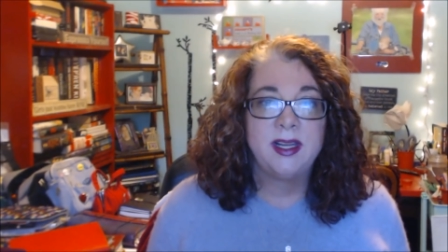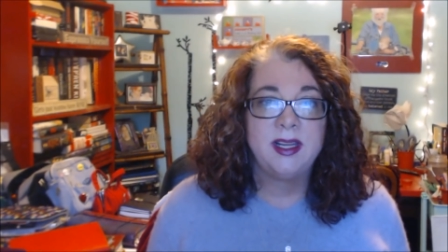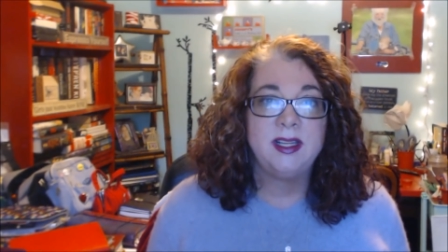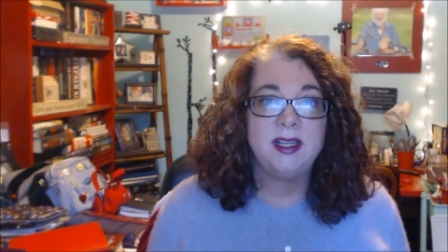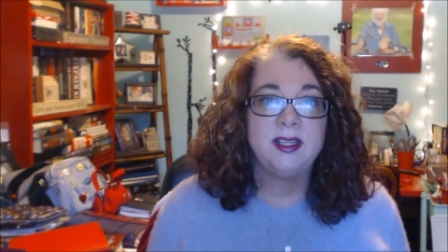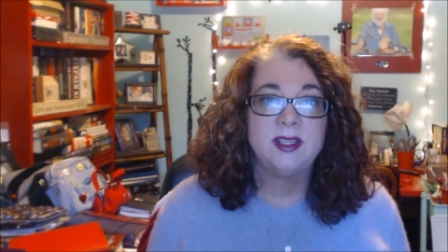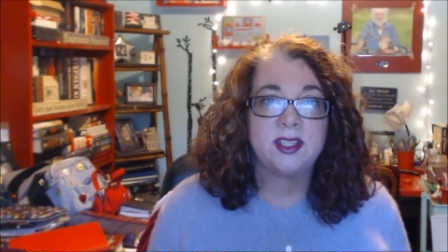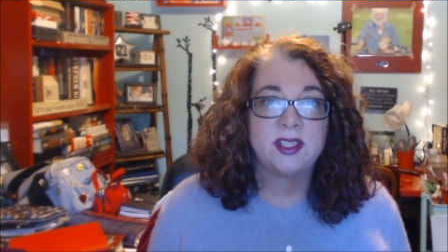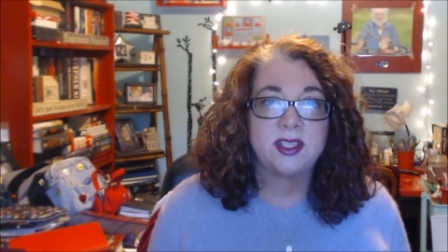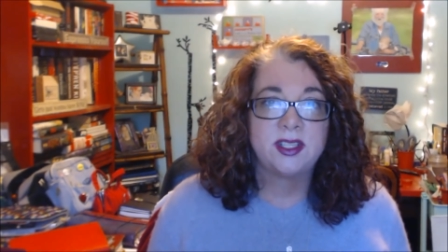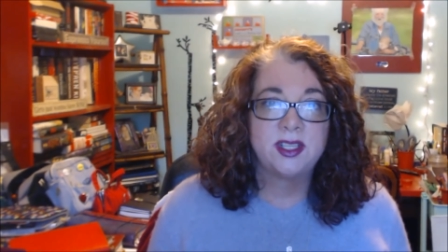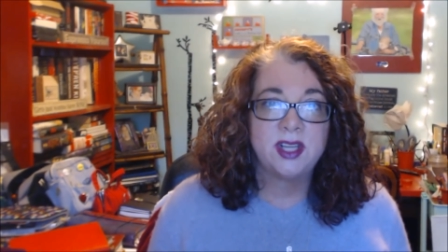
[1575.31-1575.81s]

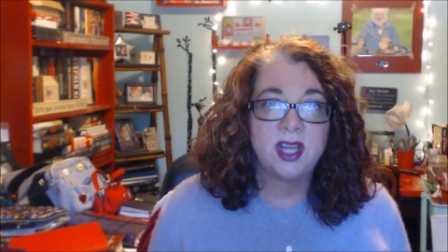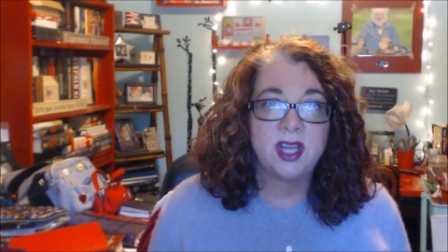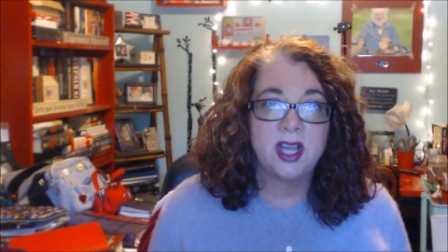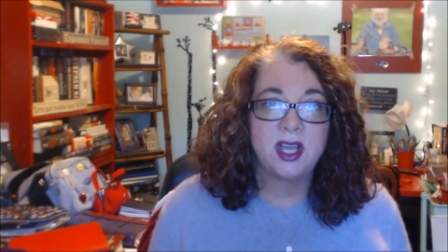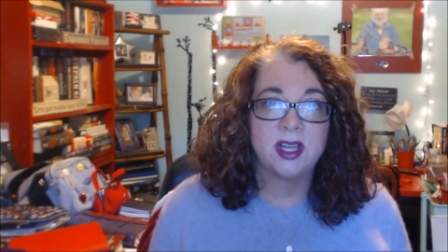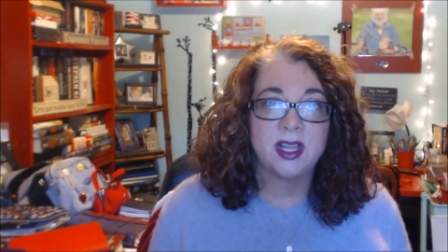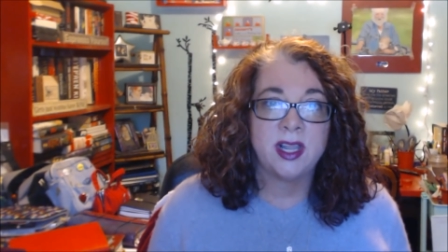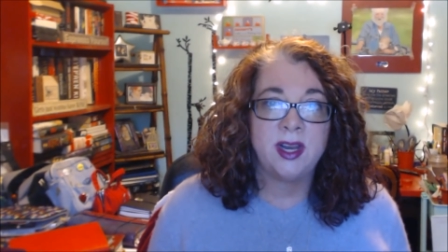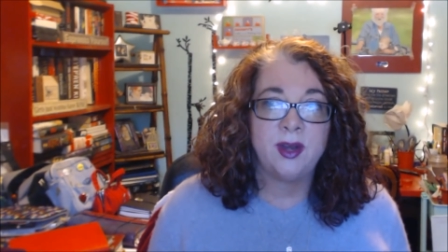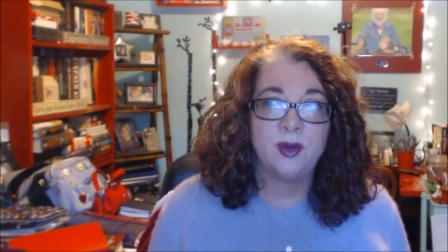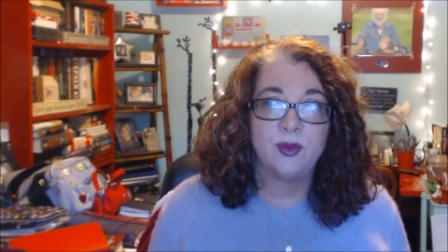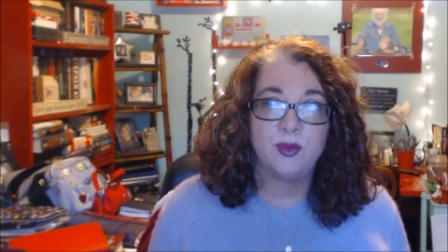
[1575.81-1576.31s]
getting
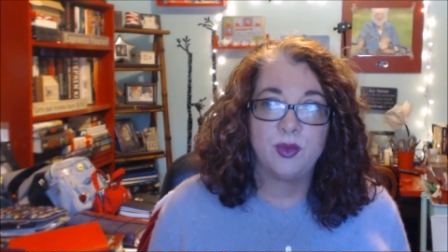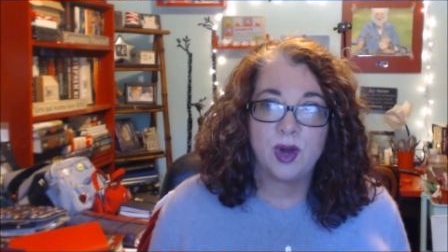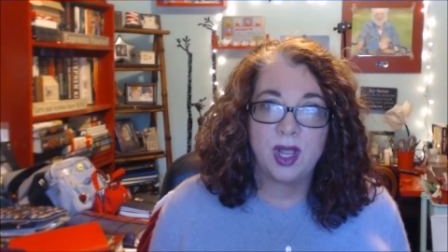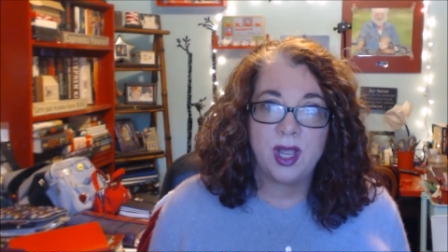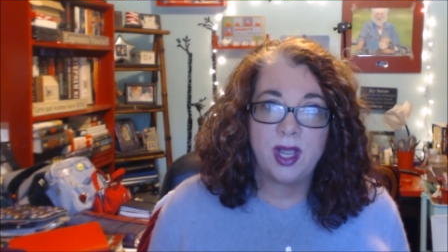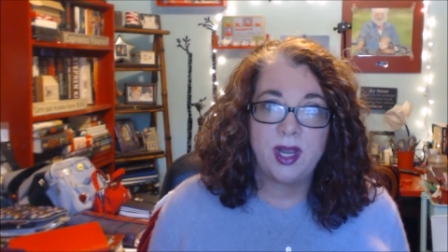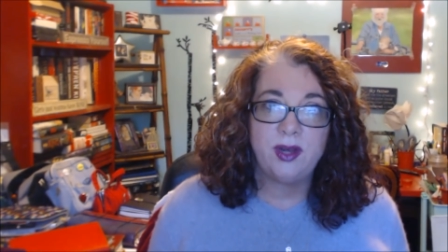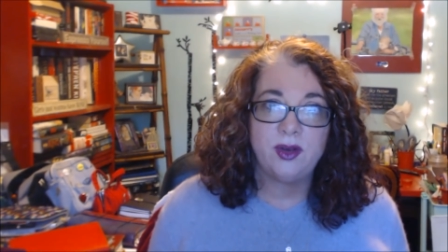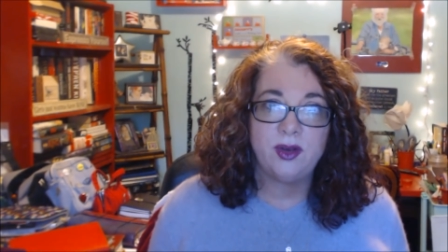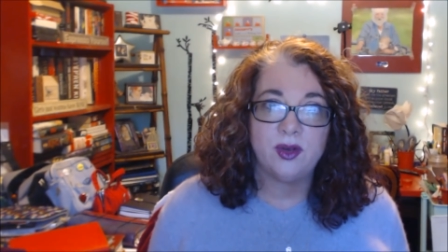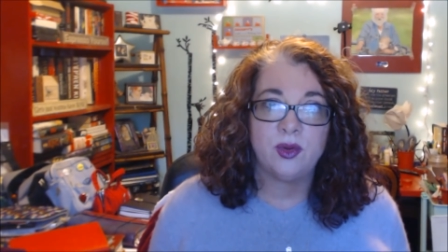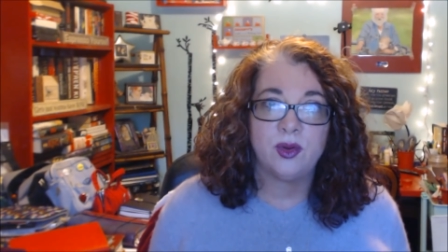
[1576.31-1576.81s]
stuck in a
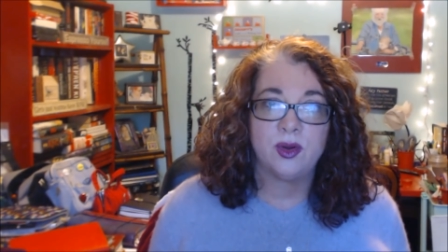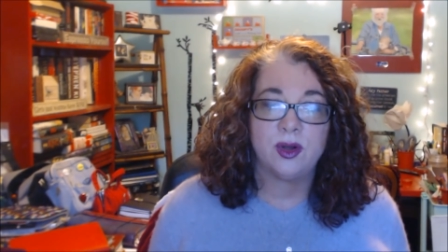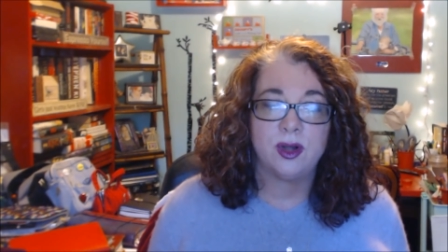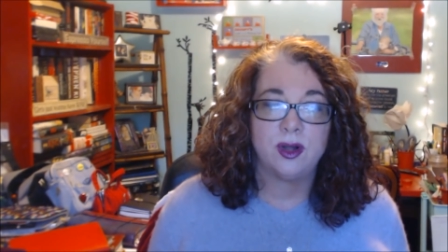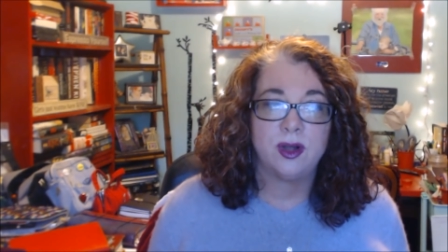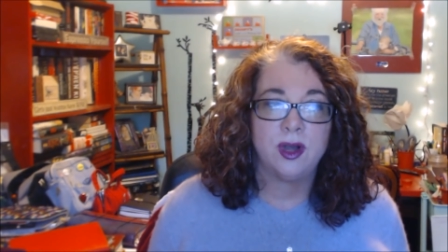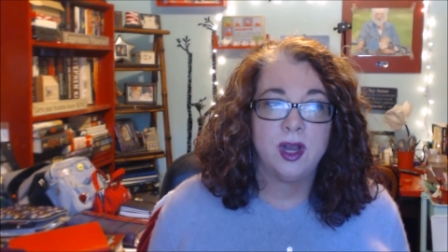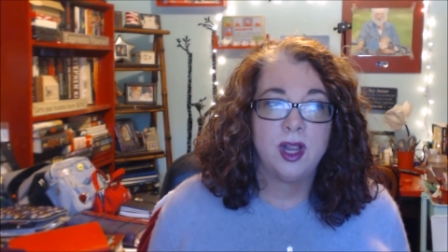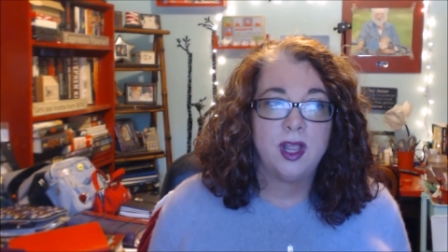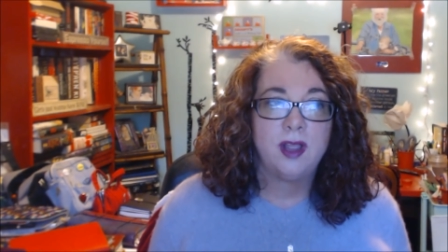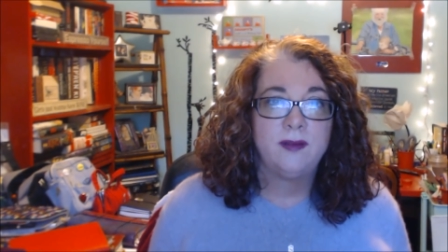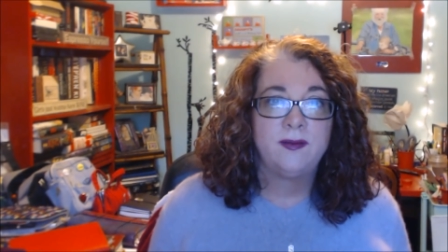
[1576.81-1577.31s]
rut
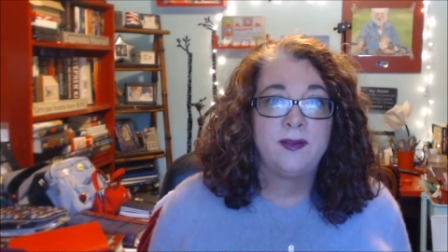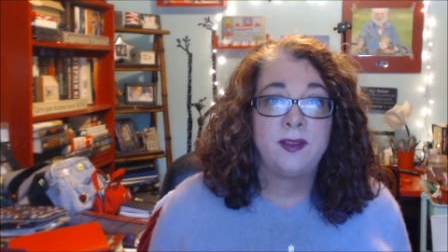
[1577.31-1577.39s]
or